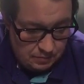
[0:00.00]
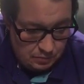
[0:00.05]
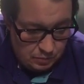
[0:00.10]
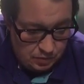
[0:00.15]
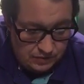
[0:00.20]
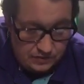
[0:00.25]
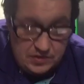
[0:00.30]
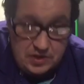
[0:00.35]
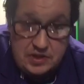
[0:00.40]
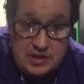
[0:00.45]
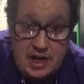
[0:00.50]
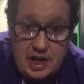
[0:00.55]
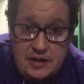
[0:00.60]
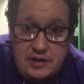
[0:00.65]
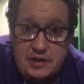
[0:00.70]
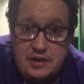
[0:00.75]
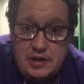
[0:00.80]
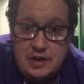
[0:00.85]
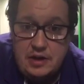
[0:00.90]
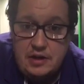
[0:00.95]
We've just had
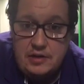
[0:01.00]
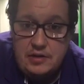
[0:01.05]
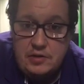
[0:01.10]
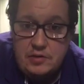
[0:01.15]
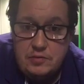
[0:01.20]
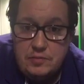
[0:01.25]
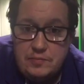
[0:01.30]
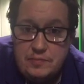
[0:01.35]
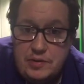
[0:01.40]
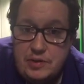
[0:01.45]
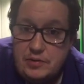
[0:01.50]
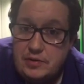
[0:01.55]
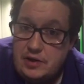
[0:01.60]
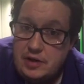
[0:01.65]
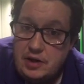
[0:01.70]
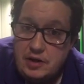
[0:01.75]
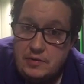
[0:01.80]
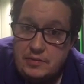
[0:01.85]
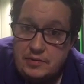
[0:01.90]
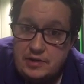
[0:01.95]
a new building
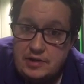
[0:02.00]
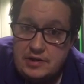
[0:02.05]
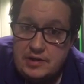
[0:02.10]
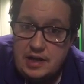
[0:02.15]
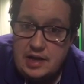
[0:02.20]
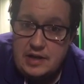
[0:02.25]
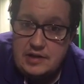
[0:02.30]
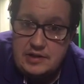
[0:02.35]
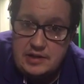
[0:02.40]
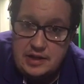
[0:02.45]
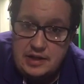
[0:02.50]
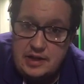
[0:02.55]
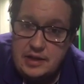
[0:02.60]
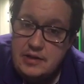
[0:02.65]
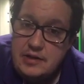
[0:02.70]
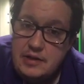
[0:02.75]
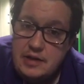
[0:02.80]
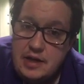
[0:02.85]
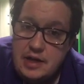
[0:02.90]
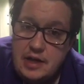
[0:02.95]
open this last year
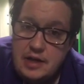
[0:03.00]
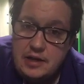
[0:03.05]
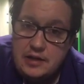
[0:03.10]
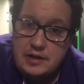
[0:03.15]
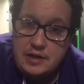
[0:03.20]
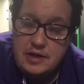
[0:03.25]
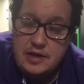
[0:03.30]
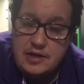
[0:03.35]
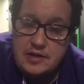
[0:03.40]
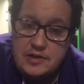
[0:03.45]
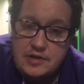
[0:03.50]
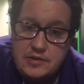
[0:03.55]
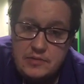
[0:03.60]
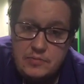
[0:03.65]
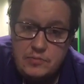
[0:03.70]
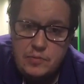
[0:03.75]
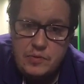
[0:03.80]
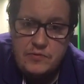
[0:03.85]
at Curzon.